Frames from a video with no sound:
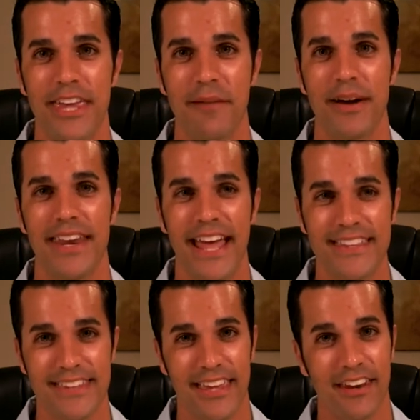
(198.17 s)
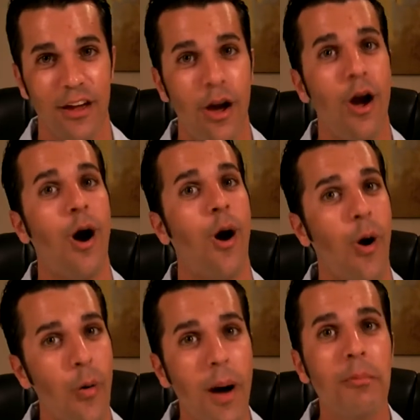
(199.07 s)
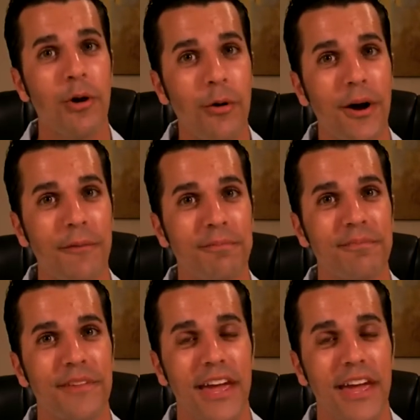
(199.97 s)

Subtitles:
And my dad said, "Oh, I'm going.